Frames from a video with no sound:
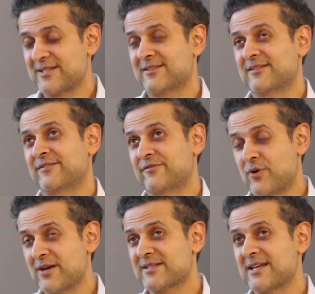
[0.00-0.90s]
still,
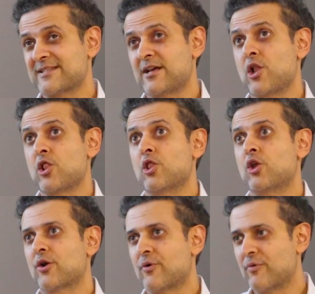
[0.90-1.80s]
for us, has a
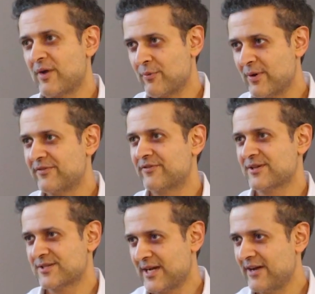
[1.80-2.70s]
lot of runway for
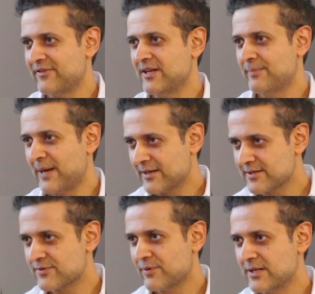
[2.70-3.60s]
us to have an
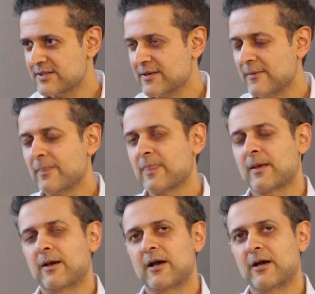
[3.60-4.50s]
impact, right?
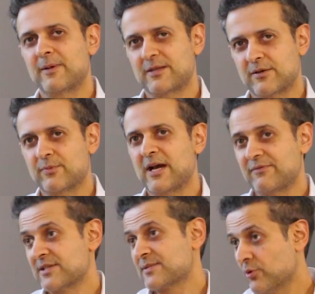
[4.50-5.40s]
I think we're
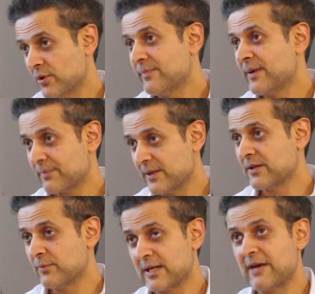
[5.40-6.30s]
having a small impact, but I
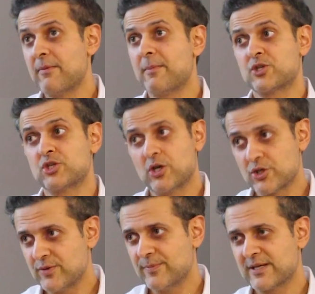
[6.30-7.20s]
think we have a much
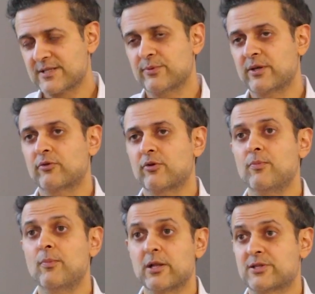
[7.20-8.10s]
larger impact, so we can grow
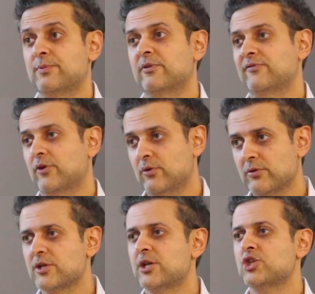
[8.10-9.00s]
multiple
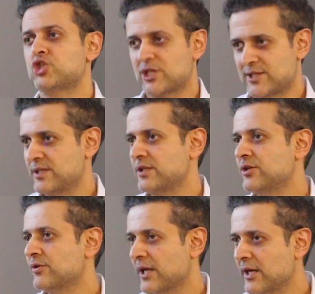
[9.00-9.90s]
fold just in
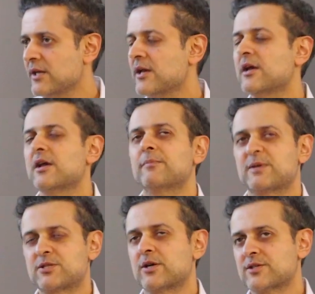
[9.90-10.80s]
the UK.
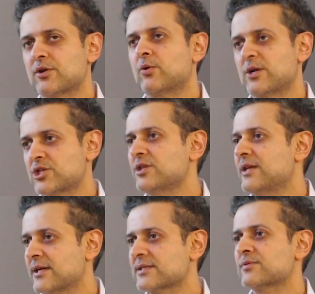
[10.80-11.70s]
But to answer your question,
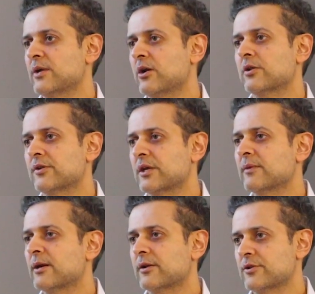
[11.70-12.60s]
yes, we are
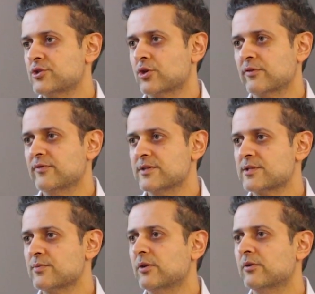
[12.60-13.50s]
thinking about other geographies
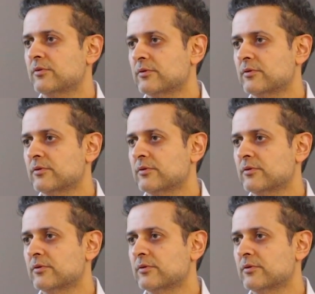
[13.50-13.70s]
as well.